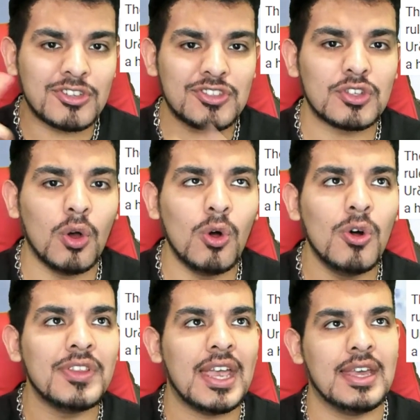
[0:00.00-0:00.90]

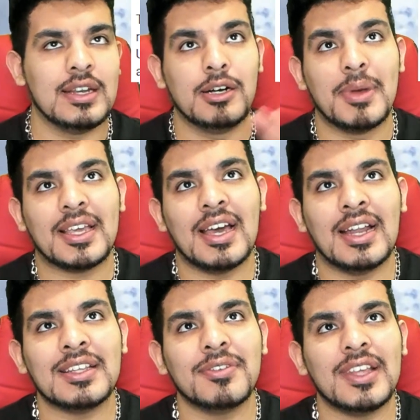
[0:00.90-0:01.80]
Skold, and oh my god,
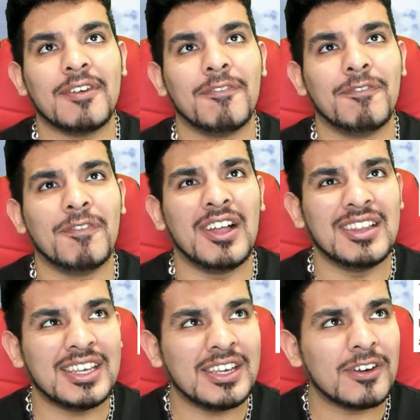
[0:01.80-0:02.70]
I think it was like
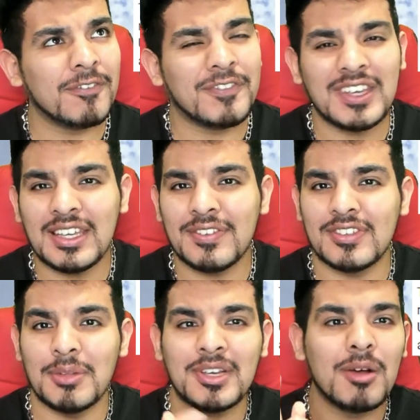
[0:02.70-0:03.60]
Valir V something.